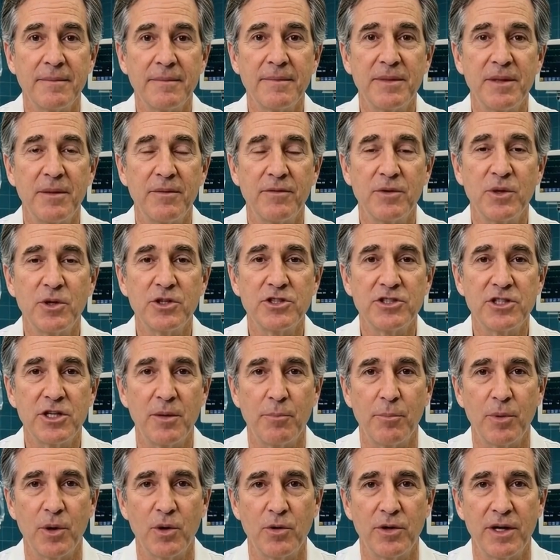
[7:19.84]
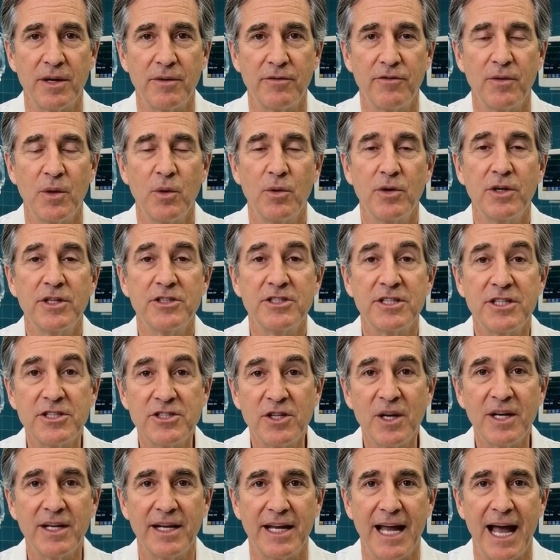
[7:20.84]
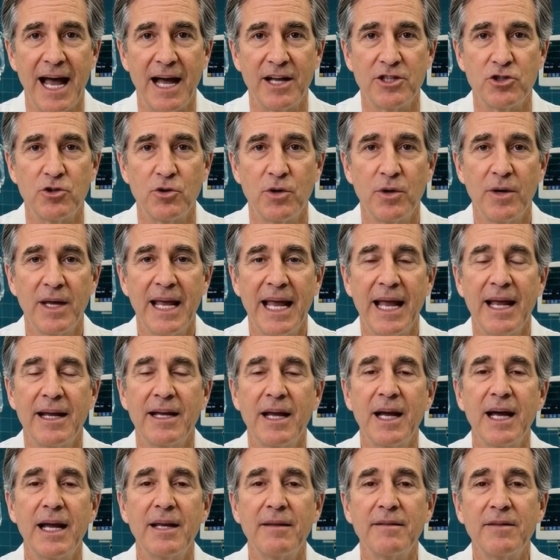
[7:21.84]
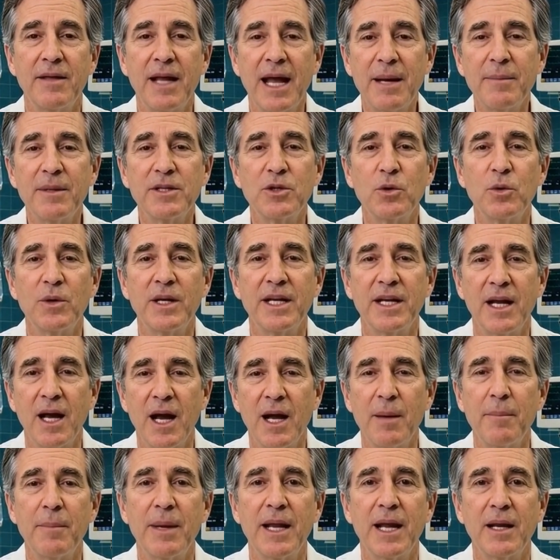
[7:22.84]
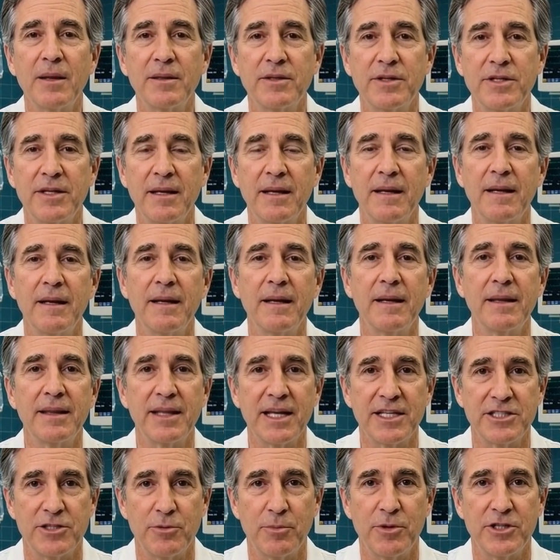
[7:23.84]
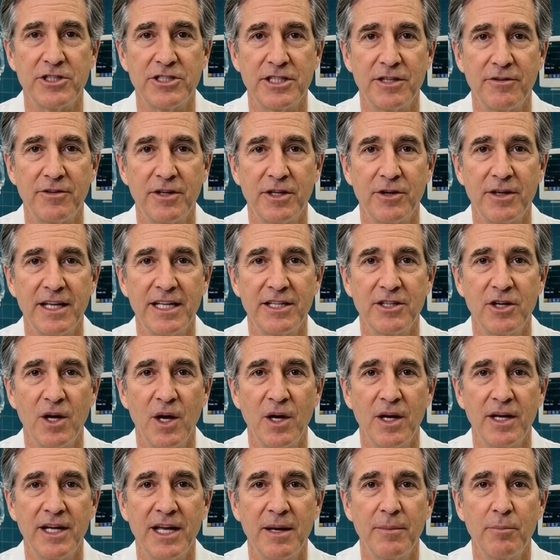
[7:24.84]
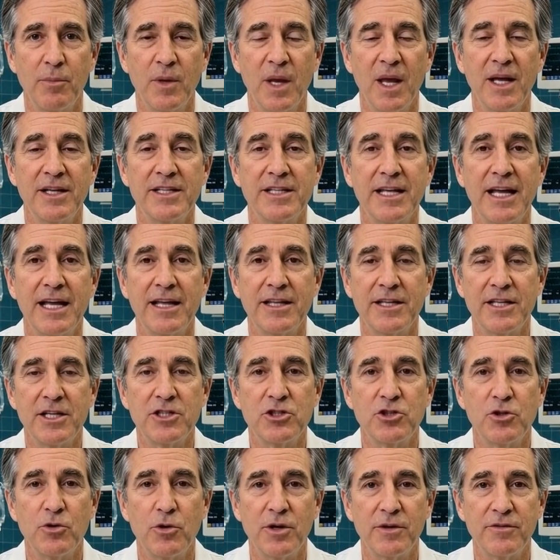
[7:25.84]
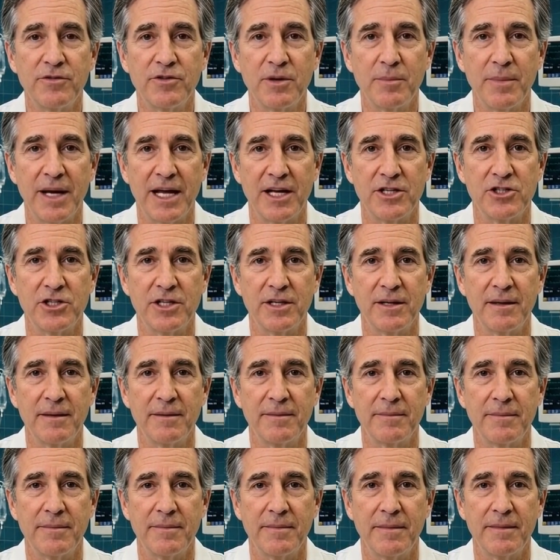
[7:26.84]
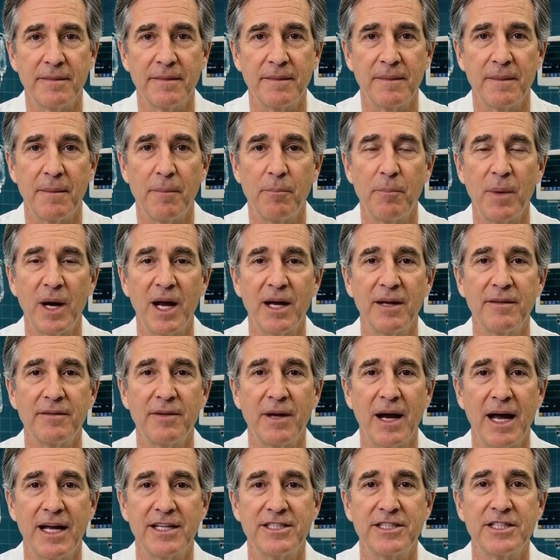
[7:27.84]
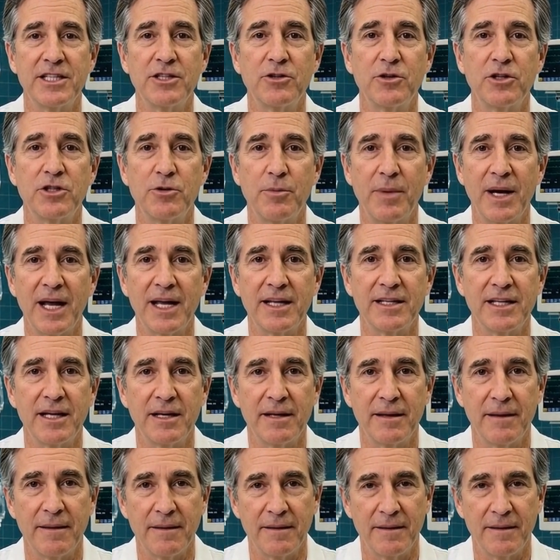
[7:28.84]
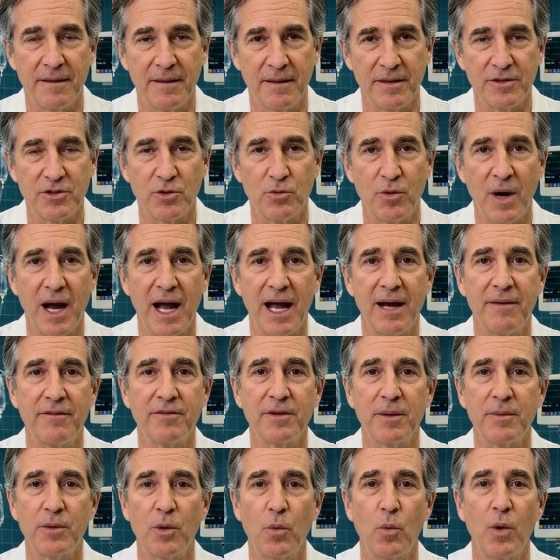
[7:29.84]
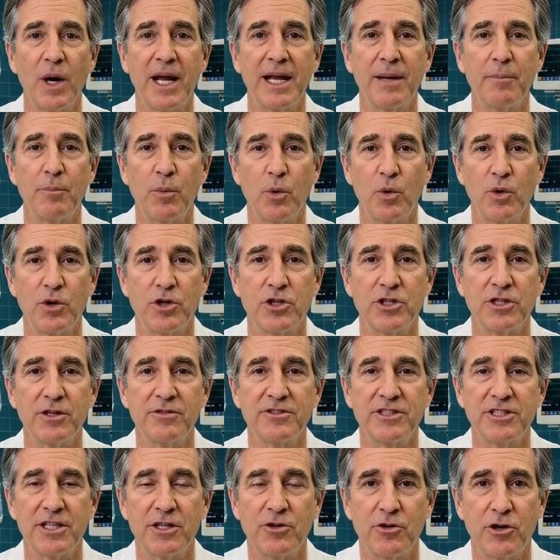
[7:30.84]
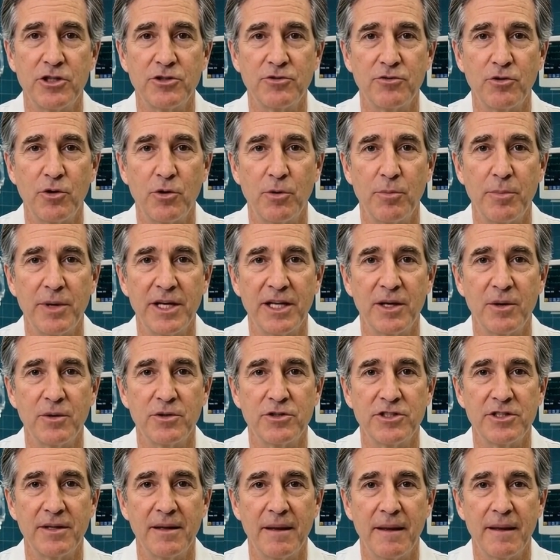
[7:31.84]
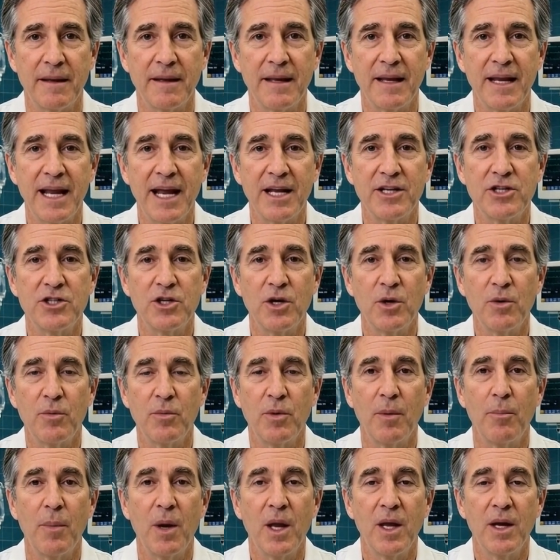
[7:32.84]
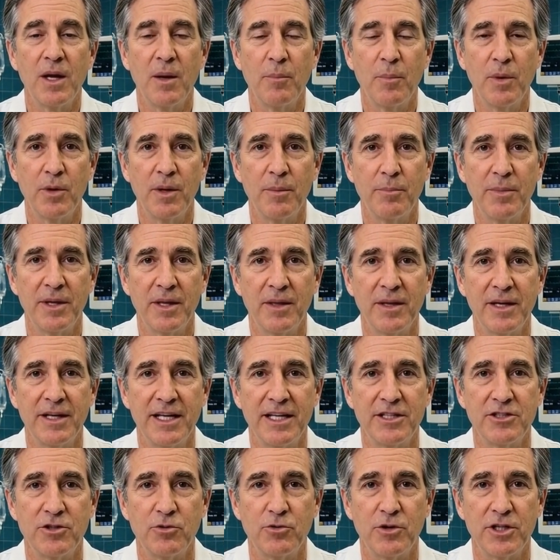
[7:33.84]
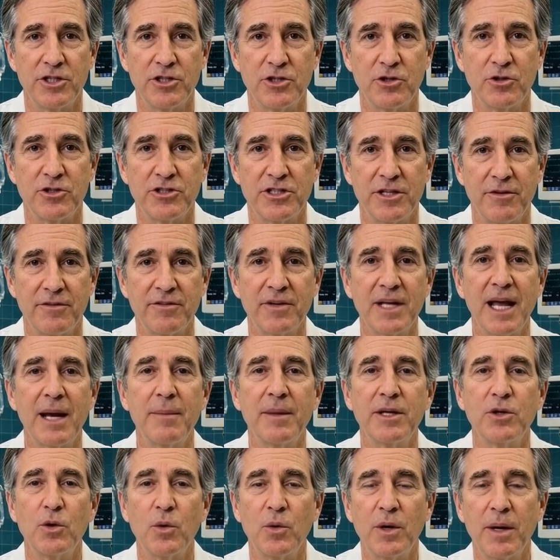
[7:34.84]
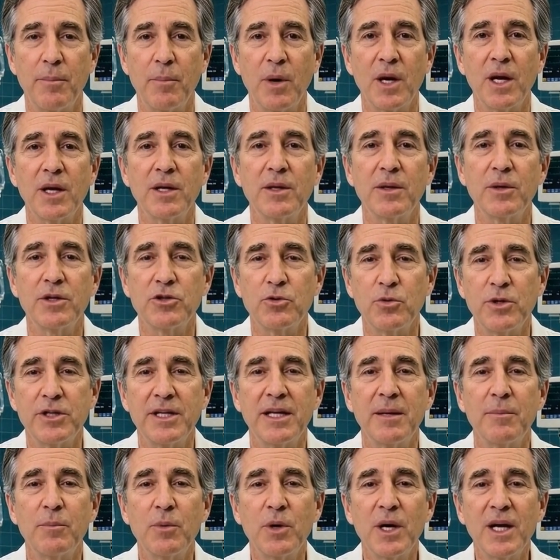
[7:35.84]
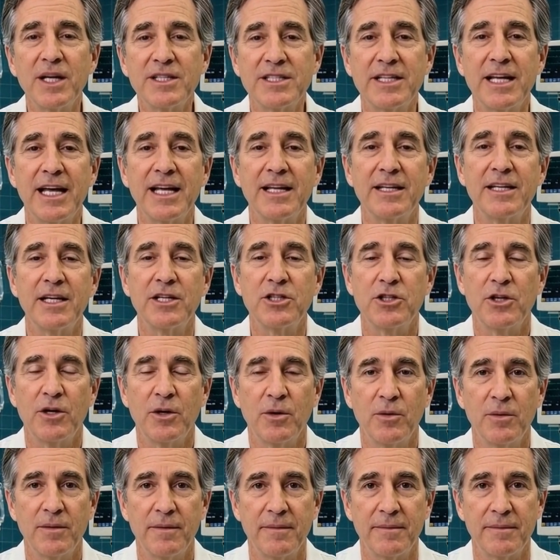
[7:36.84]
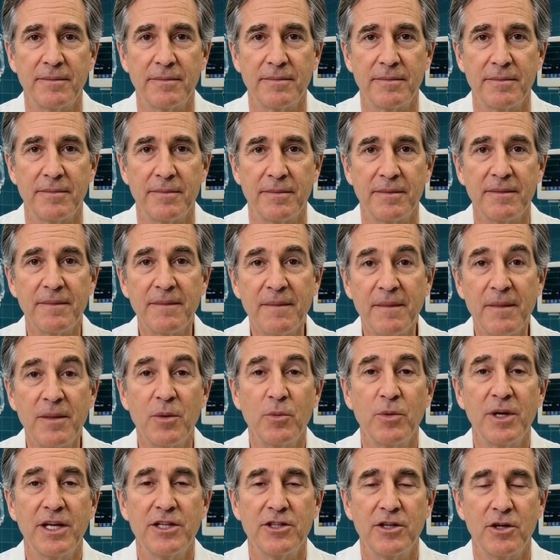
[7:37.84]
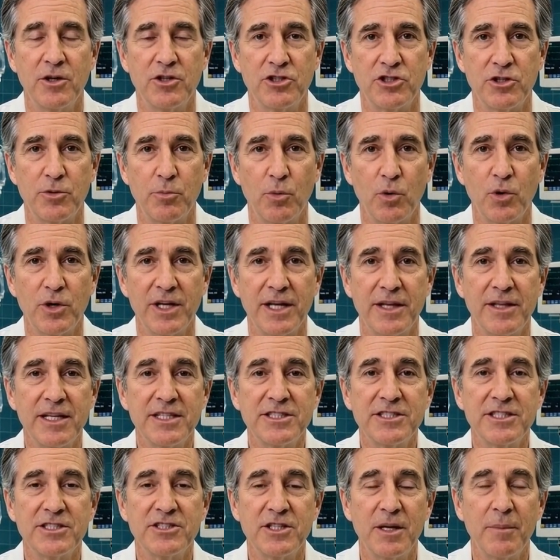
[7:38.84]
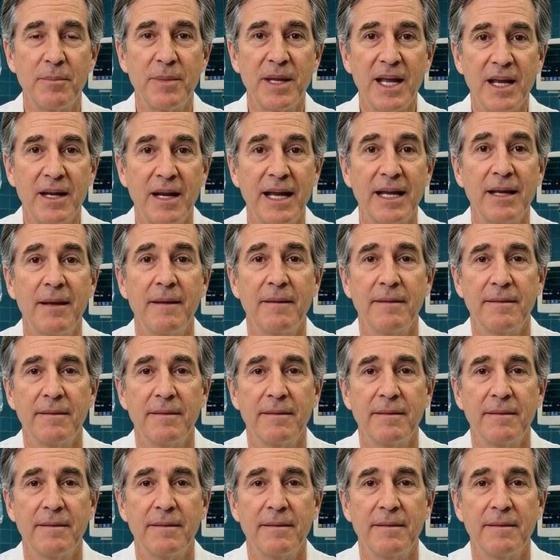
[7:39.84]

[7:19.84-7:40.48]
The first component focuses on natural anti-inflammatory compounds that specifically target prostate tissue inflammation. Modified citrus pectin, derived from the white portion of citrus fruit peels, has shown remarkable ability to reduce inflammatory markers within prostate tissue. The research supporting this is compelling.